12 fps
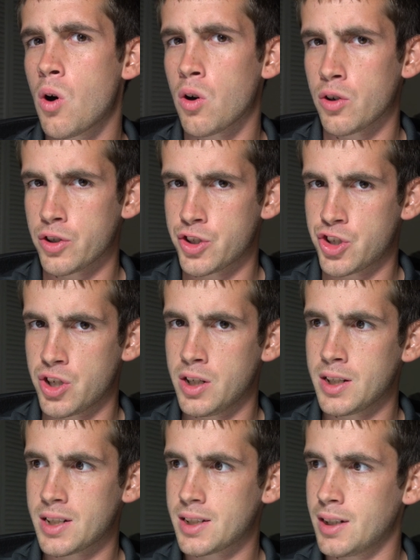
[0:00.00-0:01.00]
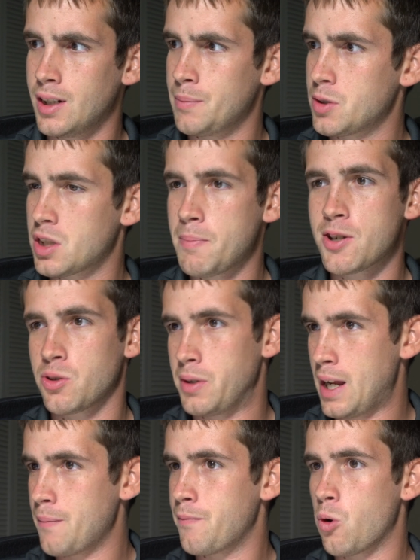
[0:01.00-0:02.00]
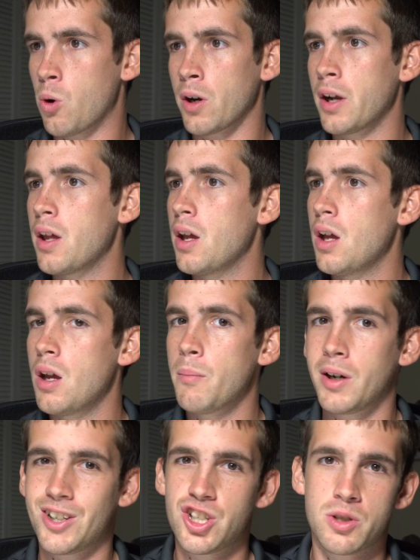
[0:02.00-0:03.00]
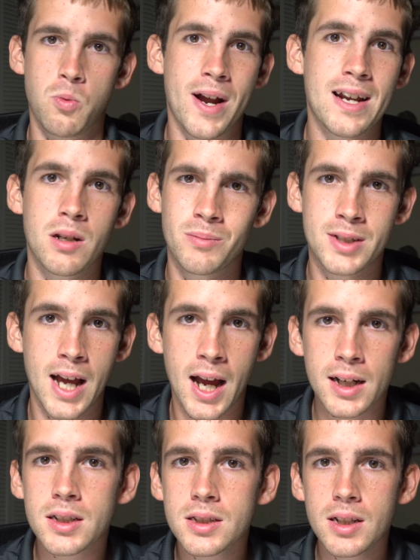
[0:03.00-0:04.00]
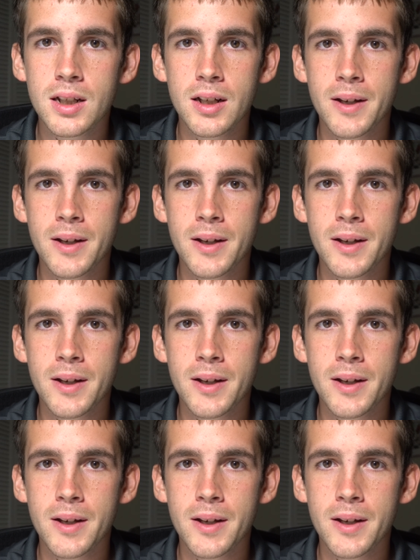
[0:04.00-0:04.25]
are just um, there's a special name for it, but it's just random text